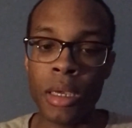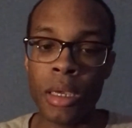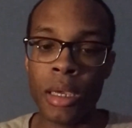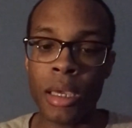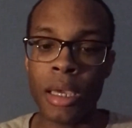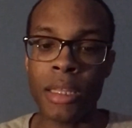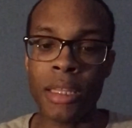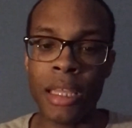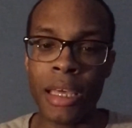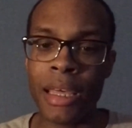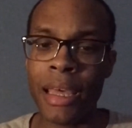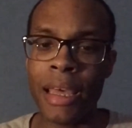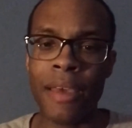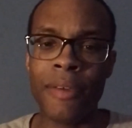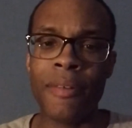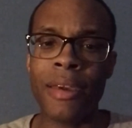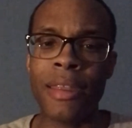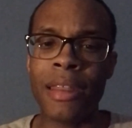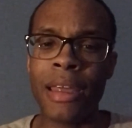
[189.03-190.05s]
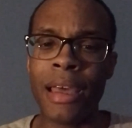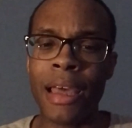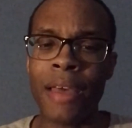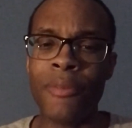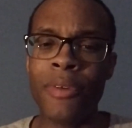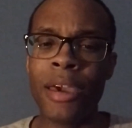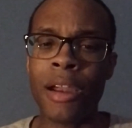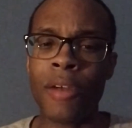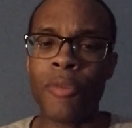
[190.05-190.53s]
And then
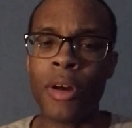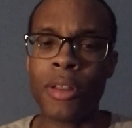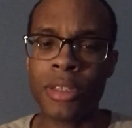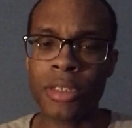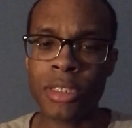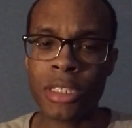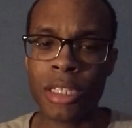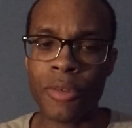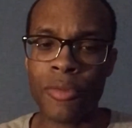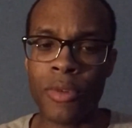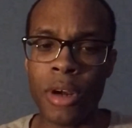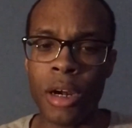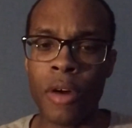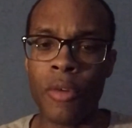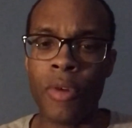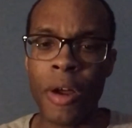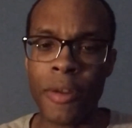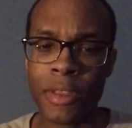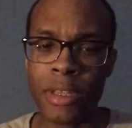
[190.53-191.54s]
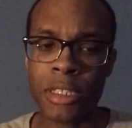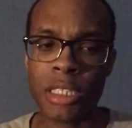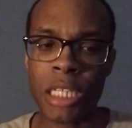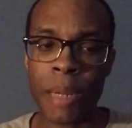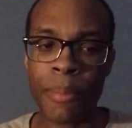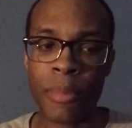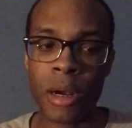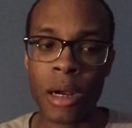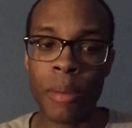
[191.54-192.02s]
we had a rough
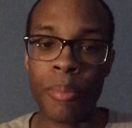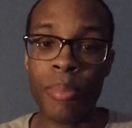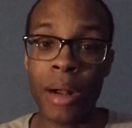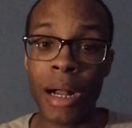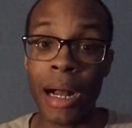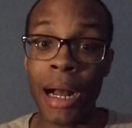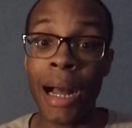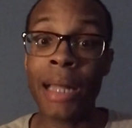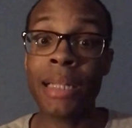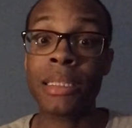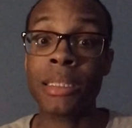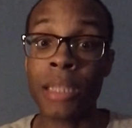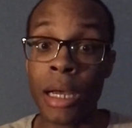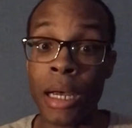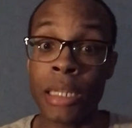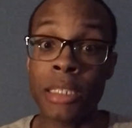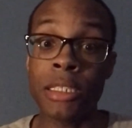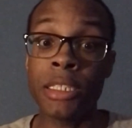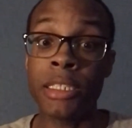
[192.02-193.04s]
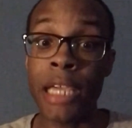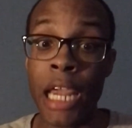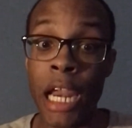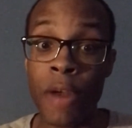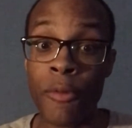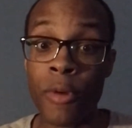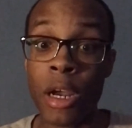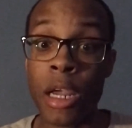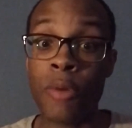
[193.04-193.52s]
December, but I thought
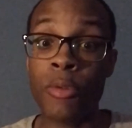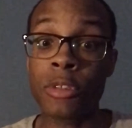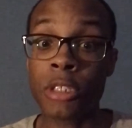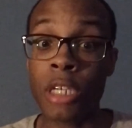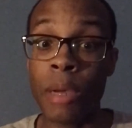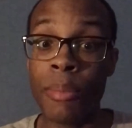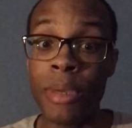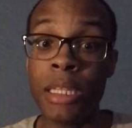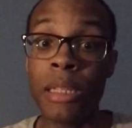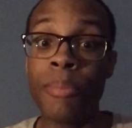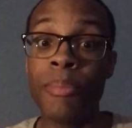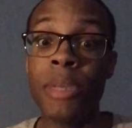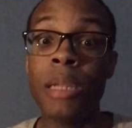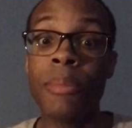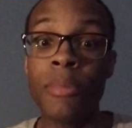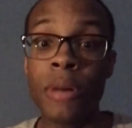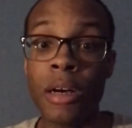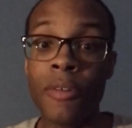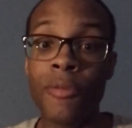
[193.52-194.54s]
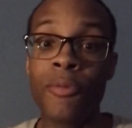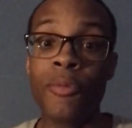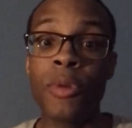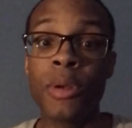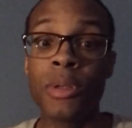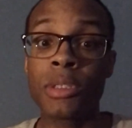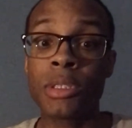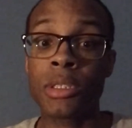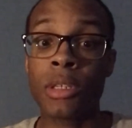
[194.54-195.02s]
January was gonna be the month we
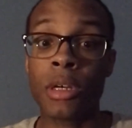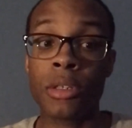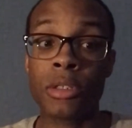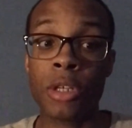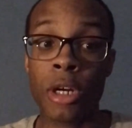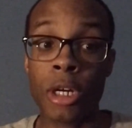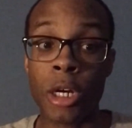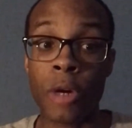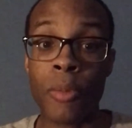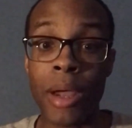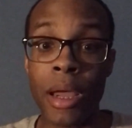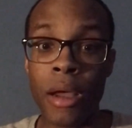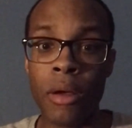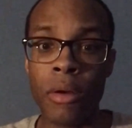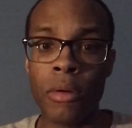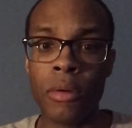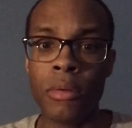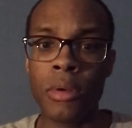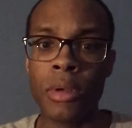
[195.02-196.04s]
would turn around